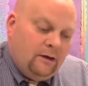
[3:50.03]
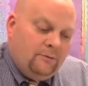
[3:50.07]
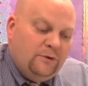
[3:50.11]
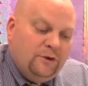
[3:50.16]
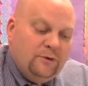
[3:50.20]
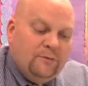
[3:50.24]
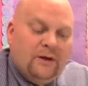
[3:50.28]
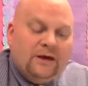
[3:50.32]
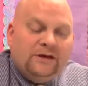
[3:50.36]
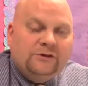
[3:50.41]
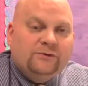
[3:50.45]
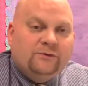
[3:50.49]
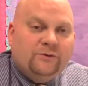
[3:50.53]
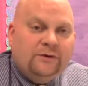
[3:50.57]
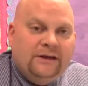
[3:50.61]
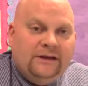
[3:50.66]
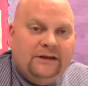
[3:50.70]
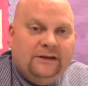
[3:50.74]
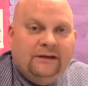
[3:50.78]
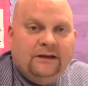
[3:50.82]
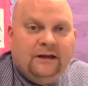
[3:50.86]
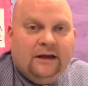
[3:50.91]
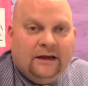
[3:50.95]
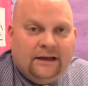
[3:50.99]
you must
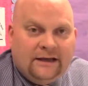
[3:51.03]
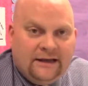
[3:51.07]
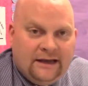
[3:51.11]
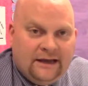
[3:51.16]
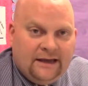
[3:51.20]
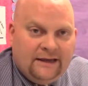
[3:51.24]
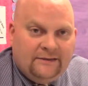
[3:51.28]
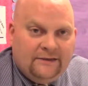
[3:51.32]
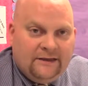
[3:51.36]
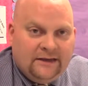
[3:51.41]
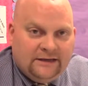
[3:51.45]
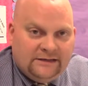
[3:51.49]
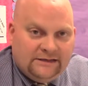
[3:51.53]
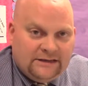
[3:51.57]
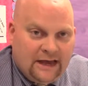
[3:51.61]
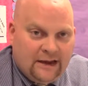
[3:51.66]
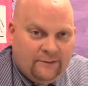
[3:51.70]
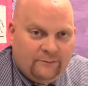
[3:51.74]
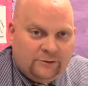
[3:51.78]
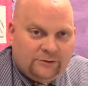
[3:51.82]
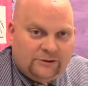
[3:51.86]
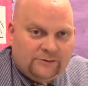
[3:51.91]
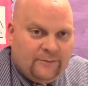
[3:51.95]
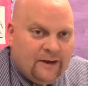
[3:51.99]
read, again, the
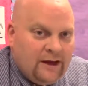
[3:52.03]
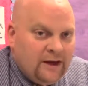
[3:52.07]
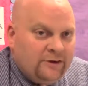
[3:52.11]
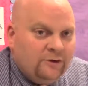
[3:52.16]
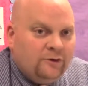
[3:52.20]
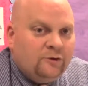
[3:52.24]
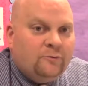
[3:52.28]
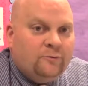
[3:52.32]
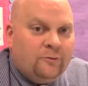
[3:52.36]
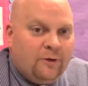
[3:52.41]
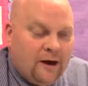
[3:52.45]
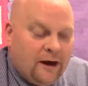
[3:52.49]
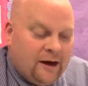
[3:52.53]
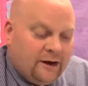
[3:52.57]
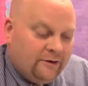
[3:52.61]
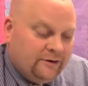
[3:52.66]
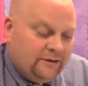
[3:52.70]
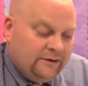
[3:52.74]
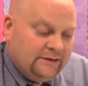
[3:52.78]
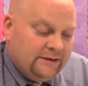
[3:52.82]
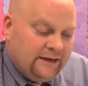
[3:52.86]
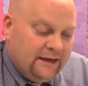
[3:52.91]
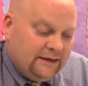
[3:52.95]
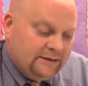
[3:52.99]
examiner's manual prior
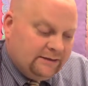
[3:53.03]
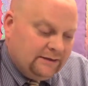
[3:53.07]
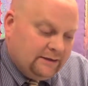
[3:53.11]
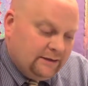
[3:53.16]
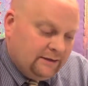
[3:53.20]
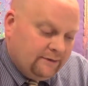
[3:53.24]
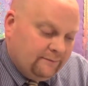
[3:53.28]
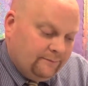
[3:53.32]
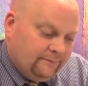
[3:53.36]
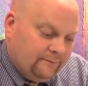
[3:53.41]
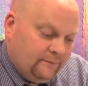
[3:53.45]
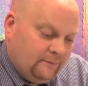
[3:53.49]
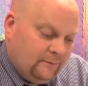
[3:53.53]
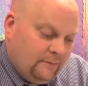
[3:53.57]
to testing.